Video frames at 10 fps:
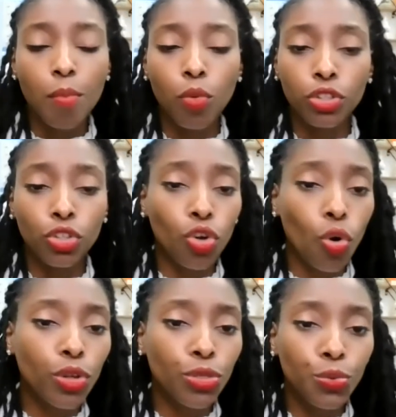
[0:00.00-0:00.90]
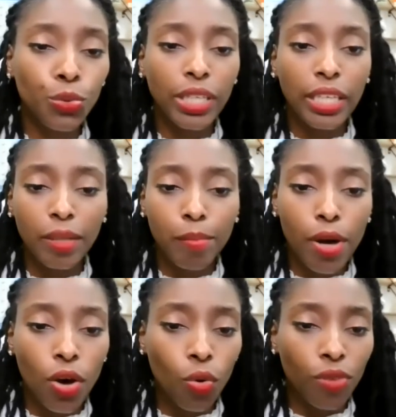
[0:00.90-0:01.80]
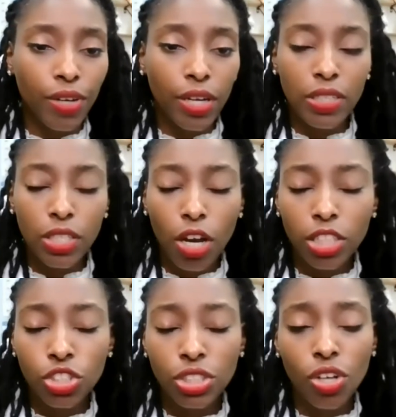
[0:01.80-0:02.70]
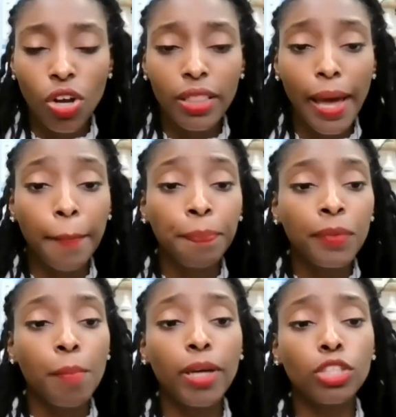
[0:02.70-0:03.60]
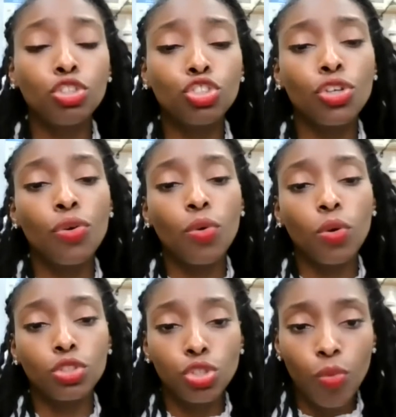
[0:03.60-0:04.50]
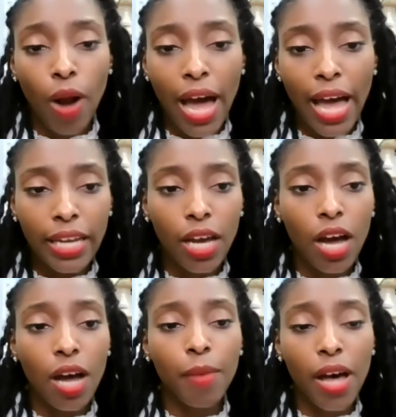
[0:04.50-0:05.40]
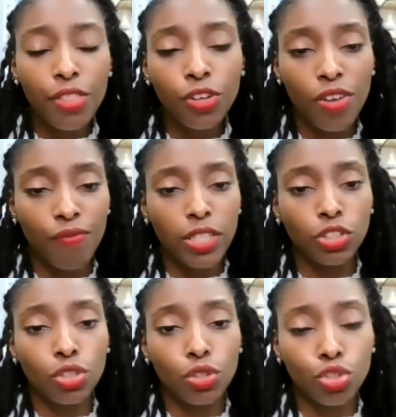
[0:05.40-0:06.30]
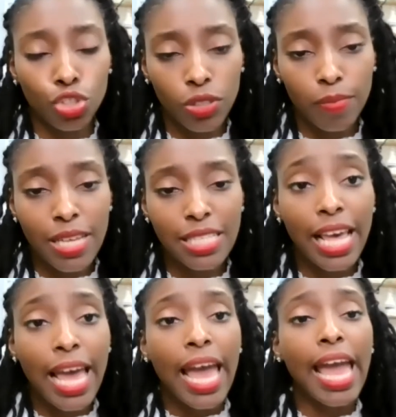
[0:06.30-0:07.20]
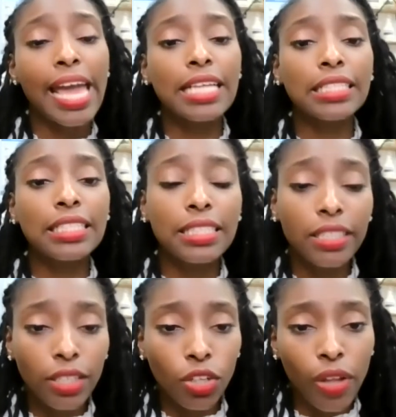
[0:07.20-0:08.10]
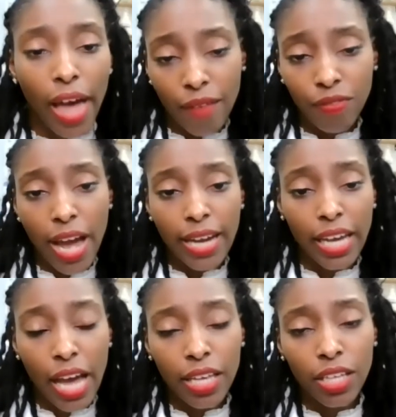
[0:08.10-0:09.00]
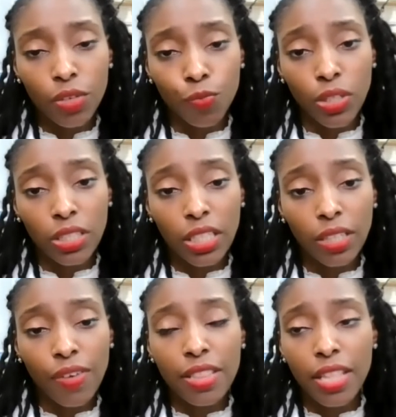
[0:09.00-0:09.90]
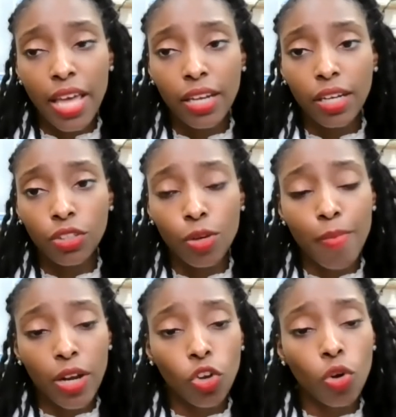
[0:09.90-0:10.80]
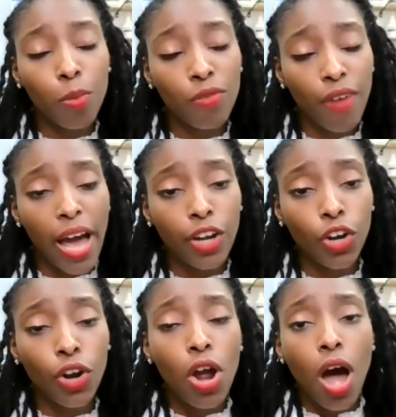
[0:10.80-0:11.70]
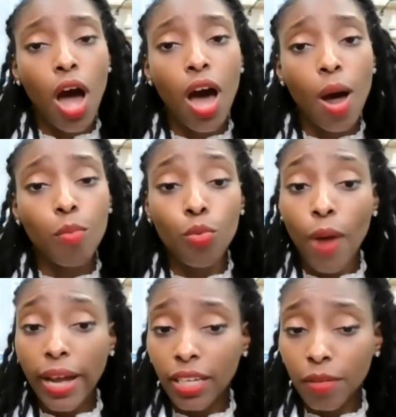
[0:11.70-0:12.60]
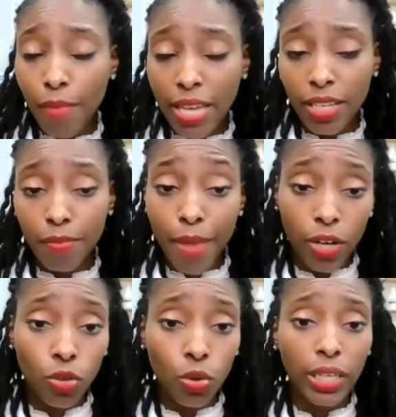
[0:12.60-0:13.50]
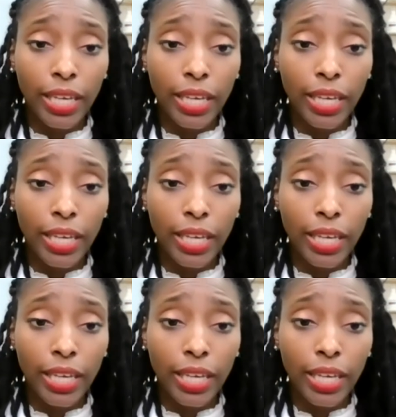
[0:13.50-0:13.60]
or you're going through chemo or very nauseous and all that, but you tried other conventional treatments and still have not gotten relief, and then your medical provider recommended medical